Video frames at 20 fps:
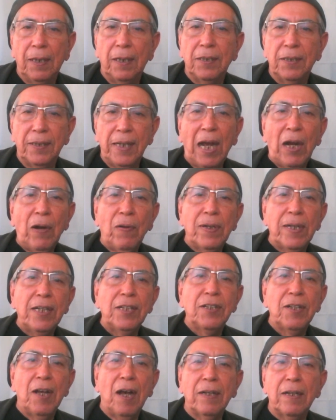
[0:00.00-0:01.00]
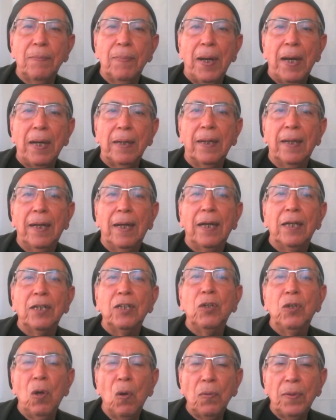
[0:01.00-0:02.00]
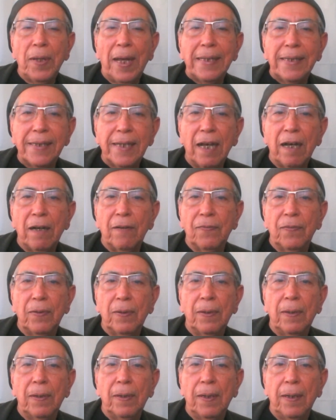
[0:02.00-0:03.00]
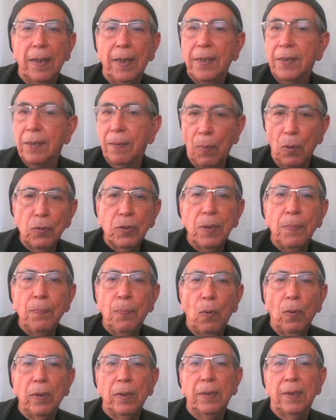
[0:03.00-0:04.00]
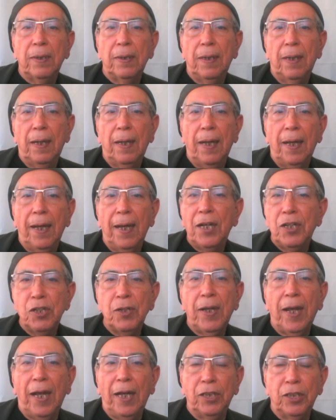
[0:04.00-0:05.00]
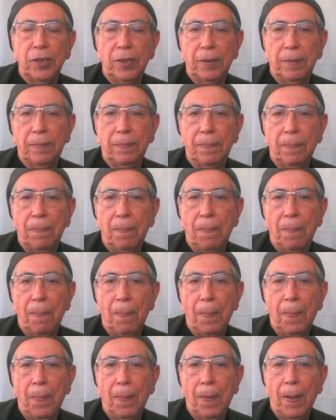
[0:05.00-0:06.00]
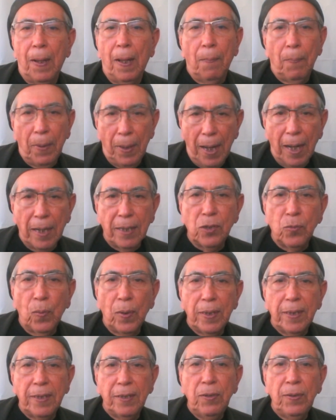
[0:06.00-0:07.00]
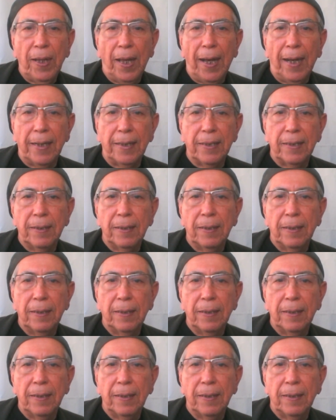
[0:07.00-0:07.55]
Socrates talked about to know thyself is the most important education. But how does one do that?